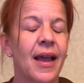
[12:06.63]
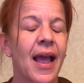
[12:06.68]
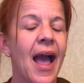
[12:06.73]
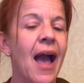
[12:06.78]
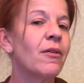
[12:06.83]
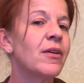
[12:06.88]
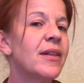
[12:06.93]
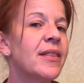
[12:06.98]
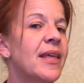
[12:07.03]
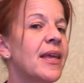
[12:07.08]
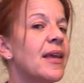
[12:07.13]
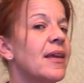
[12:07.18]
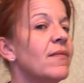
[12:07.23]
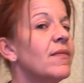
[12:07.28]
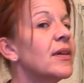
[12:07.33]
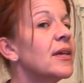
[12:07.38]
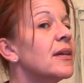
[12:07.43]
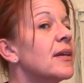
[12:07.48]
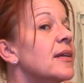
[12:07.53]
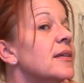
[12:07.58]
How did they
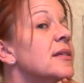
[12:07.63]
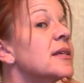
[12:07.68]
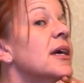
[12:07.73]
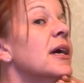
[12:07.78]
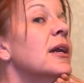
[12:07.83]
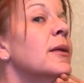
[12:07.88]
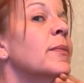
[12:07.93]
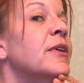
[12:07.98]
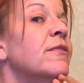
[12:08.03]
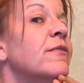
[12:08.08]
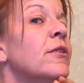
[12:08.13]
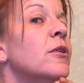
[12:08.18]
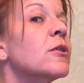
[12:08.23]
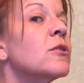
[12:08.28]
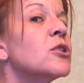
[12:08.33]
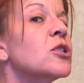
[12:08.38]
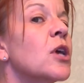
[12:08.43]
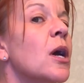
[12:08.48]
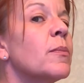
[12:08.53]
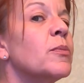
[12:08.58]
even, it's gotta be
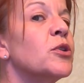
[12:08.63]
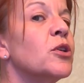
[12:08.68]
Photoshop,